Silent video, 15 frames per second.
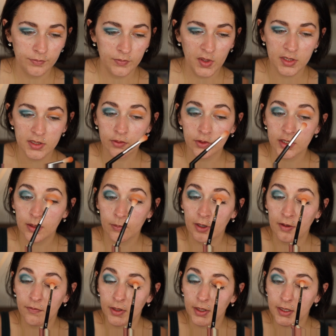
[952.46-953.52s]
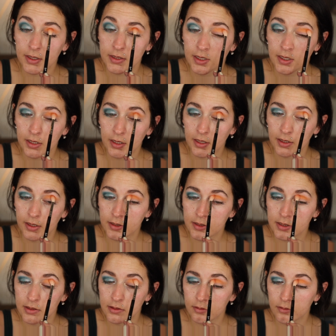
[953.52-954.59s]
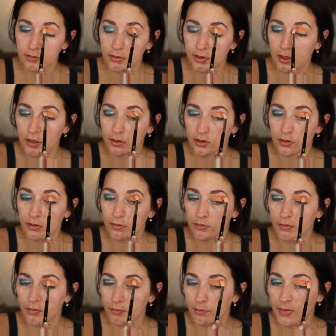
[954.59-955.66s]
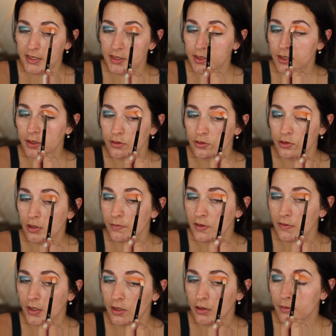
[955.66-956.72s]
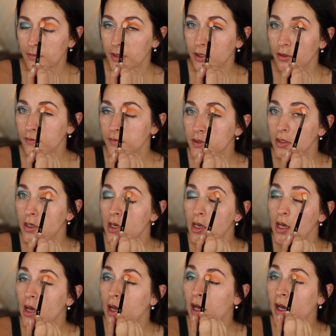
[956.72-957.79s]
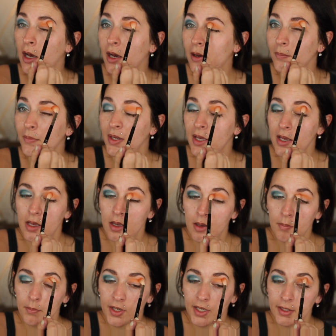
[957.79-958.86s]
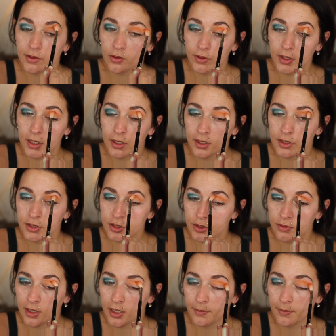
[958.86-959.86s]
Is the only time where I feel like it gets a little messy in terms of like on my nerves. But the only issue that